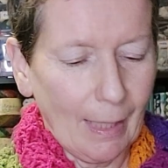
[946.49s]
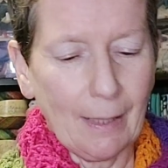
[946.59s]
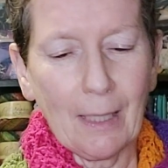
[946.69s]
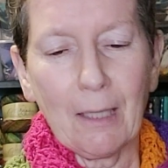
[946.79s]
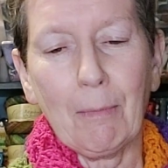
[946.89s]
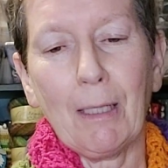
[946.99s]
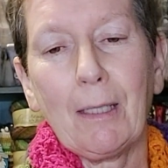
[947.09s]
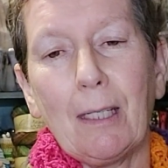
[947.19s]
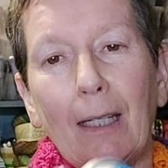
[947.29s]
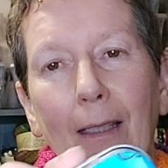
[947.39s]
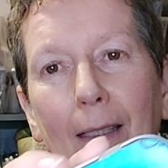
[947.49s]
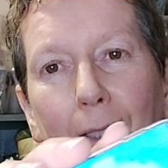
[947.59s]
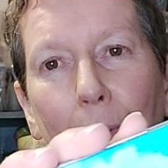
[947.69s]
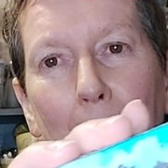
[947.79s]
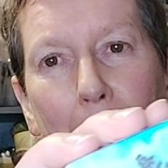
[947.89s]
And this mint tin
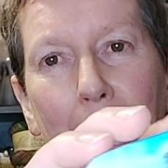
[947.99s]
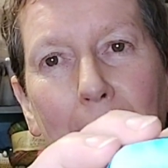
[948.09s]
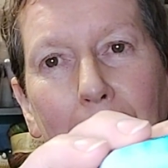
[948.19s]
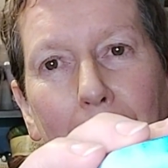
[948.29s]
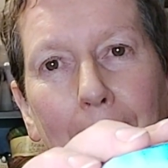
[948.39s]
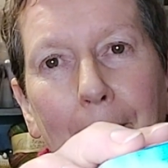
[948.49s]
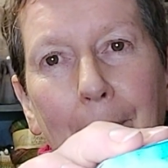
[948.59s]
is quite pretty.